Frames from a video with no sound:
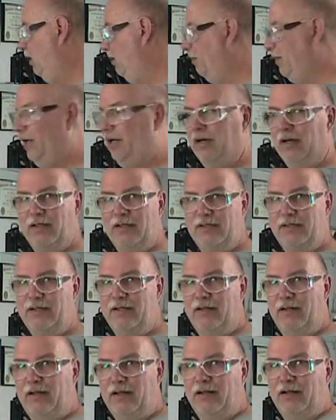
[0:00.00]

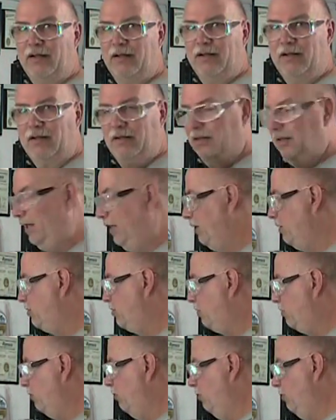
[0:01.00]
because the lead
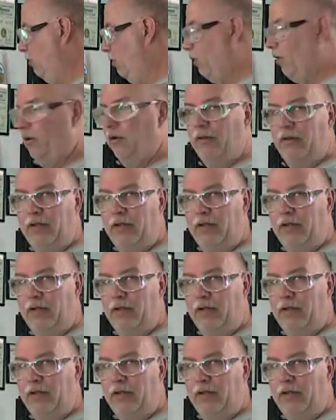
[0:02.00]
screw or